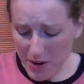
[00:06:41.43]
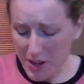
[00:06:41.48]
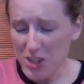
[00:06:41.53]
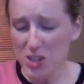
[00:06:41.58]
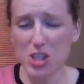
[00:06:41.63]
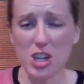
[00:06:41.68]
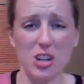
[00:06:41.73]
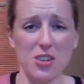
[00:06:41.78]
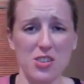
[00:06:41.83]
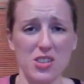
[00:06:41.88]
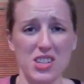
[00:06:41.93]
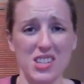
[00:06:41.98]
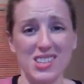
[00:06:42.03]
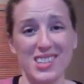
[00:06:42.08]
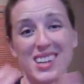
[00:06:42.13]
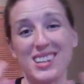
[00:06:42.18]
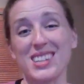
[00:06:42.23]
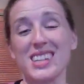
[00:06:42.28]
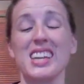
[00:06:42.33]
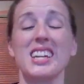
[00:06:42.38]
Very generous
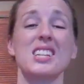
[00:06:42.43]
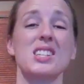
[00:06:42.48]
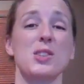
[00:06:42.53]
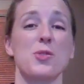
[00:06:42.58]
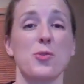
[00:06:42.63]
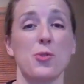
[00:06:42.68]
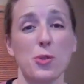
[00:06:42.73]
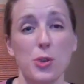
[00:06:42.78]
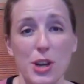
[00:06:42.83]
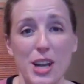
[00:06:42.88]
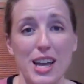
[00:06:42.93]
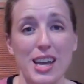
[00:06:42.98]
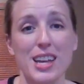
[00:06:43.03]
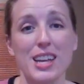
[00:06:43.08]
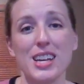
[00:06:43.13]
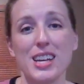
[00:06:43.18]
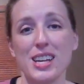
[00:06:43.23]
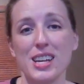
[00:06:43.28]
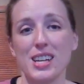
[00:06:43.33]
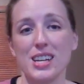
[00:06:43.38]
in sizing, and it's free.